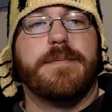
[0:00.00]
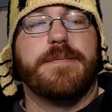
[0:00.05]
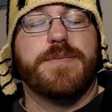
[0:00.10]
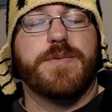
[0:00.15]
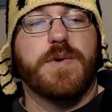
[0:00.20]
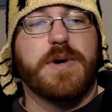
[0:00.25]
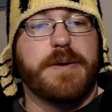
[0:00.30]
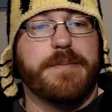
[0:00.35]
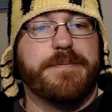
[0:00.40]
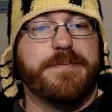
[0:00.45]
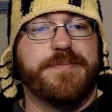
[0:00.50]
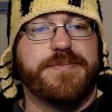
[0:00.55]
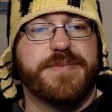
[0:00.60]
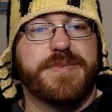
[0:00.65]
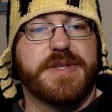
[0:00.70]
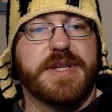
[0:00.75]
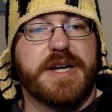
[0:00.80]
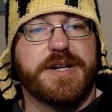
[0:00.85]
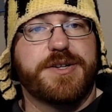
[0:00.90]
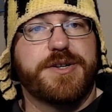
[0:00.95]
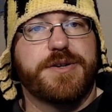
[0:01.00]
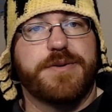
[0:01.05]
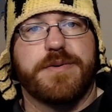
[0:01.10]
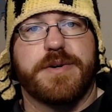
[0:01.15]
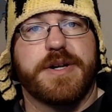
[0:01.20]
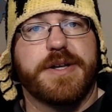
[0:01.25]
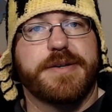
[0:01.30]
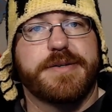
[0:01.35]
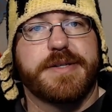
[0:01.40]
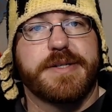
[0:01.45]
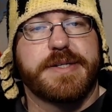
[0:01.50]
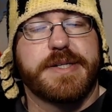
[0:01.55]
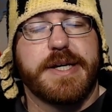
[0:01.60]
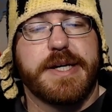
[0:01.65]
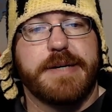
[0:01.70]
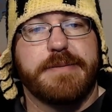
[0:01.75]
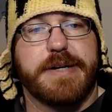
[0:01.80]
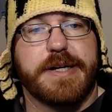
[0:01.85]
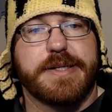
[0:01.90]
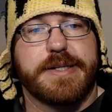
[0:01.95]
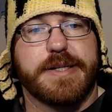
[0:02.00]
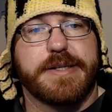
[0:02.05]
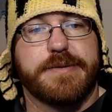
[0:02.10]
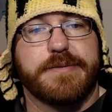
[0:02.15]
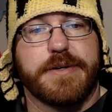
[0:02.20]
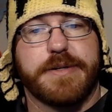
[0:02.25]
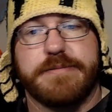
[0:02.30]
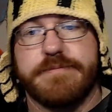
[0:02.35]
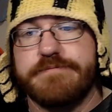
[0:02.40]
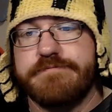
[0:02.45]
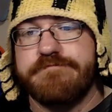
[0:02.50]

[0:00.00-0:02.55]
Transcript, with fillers: Well, not sure what else to say about this one.